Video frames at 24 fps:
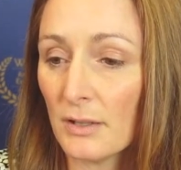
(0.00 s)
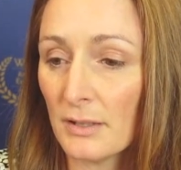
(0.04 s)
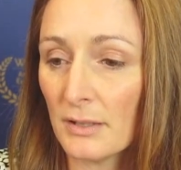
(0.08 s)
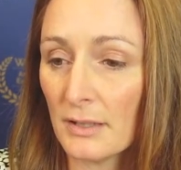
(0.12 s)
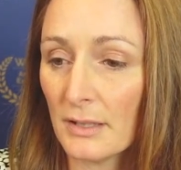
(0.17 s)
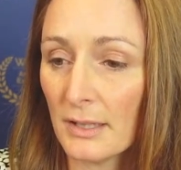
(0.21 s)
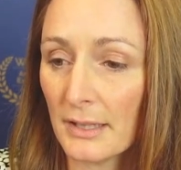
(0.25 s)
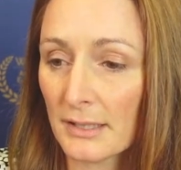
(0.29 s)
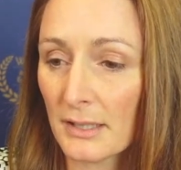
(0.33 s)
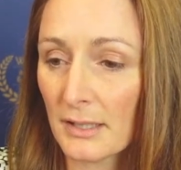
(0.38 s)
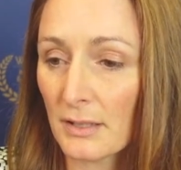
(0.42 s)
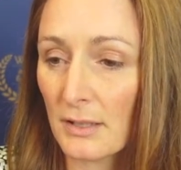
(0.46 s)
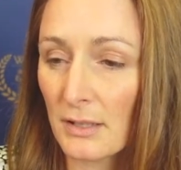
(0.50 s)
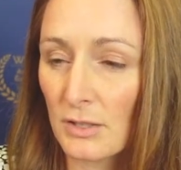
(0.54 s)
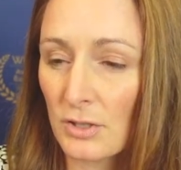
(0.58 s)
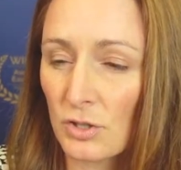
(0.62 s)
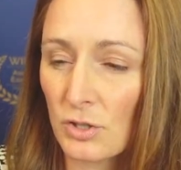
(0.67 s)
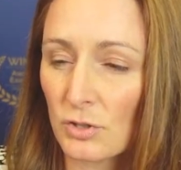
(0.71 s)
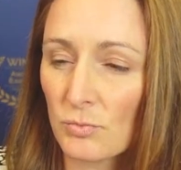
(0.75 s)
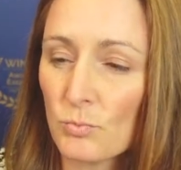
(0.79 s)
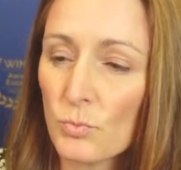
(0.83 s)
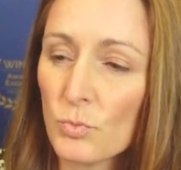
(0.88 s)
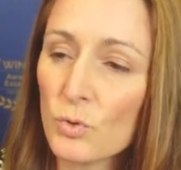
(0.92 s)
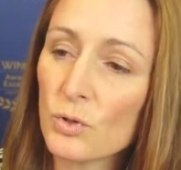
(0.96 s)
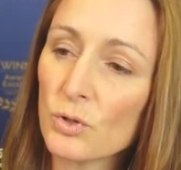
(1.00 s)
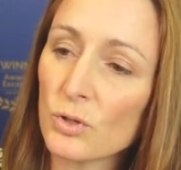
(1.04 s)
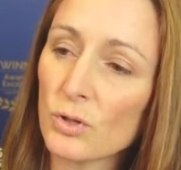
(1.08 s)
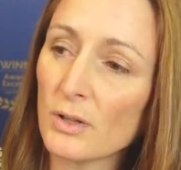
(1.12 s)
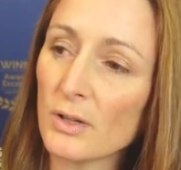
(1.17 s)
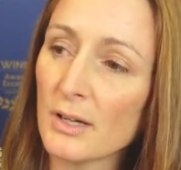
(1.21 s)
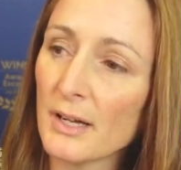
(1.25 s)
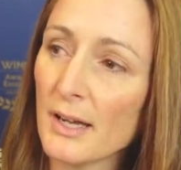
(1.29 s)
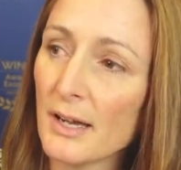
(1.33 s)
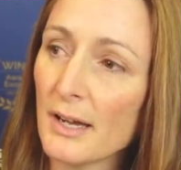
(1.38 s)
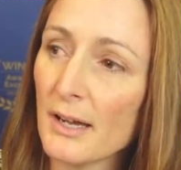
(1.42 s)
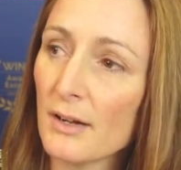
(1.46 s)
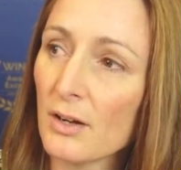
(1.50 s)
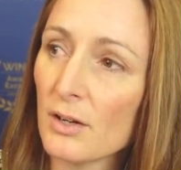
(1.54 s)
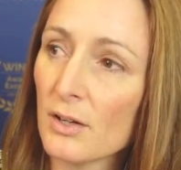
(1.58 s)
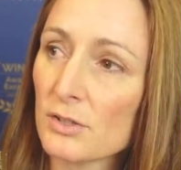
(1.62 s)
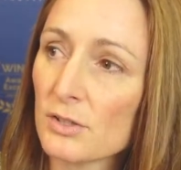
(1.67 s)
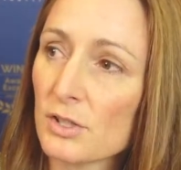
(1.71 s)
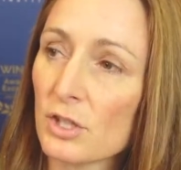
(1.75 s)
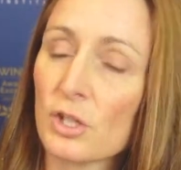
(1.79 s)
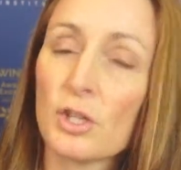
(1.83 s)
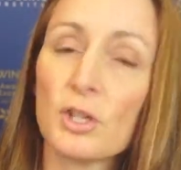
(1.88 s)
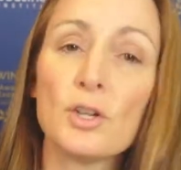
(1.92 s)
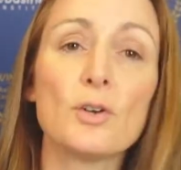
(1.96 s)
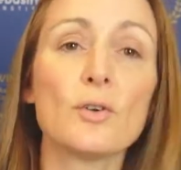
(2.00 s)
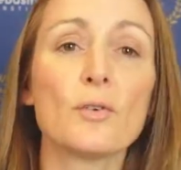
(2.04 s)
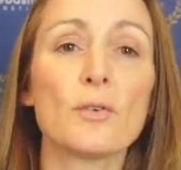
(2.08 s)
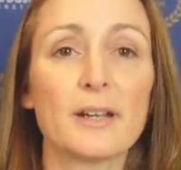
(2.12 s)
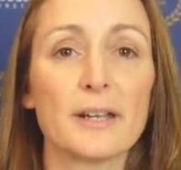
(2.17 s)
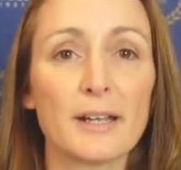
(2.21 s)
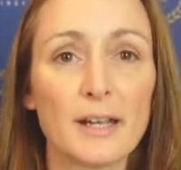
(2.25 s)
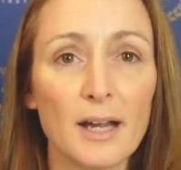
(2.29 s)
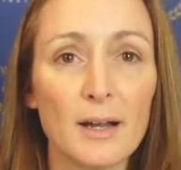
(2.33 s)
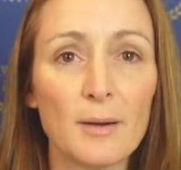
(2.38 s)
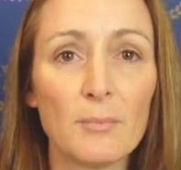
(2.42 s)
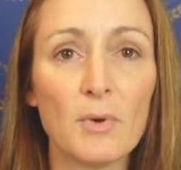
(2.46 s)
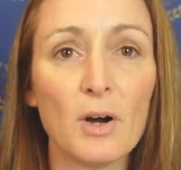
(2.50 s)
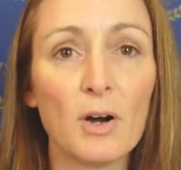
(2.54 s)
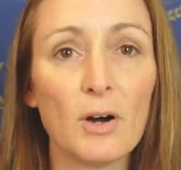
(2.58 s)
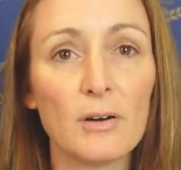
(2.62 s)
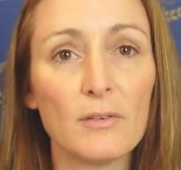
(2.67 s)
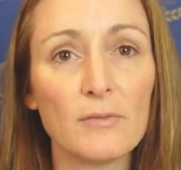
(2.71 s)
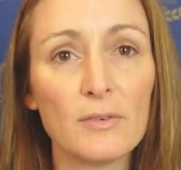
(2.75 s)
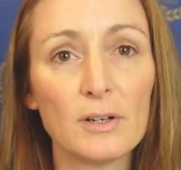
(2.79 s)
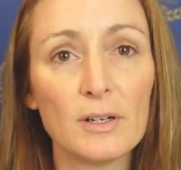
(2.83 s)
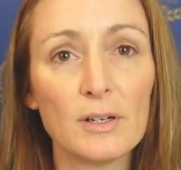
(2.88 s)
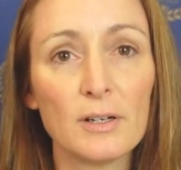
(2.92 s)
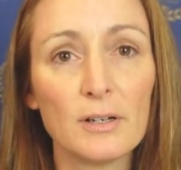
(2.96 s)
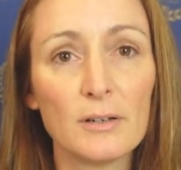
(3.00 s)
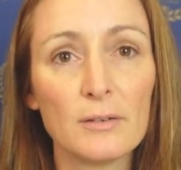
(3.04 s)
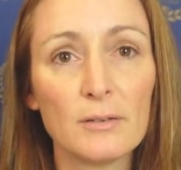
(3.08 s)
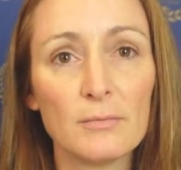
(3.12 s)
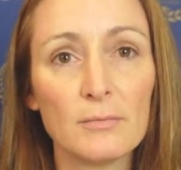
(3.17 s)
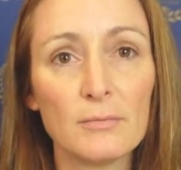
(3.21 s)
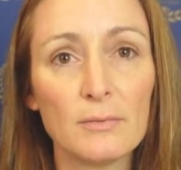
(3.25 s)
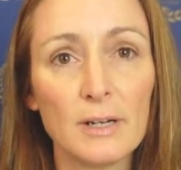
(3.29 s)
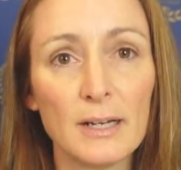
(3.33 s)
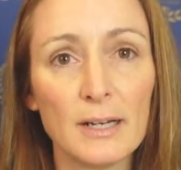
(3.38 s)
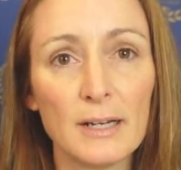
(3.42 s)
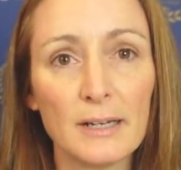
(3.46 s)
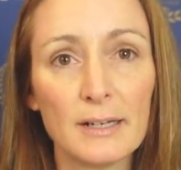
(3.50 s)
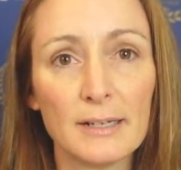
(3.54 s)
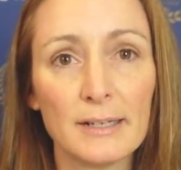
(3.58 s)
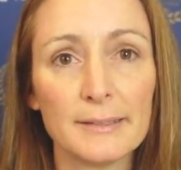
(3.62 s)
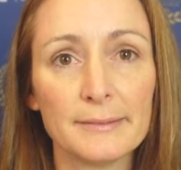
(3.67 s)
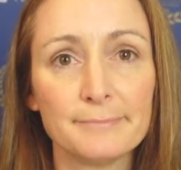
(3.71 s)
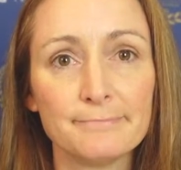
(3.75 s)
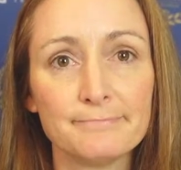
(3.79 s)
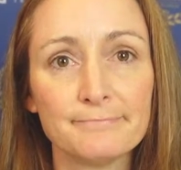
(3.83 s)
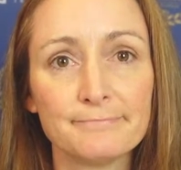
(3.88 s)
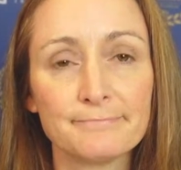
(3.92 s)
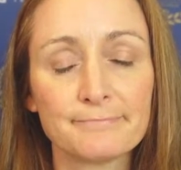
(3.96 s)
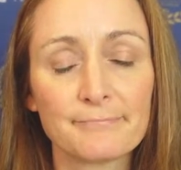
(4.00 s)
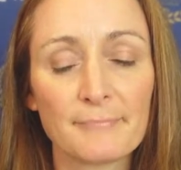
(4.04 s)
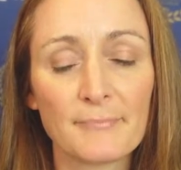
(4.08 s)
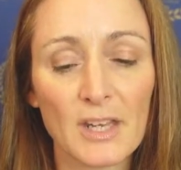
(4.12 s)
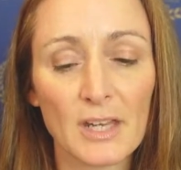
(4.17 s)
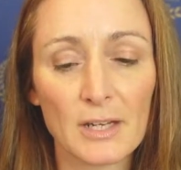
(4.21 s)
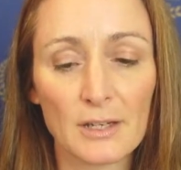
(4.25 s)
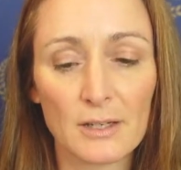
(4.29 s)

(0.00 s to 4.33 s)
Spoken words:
like a more secure income of a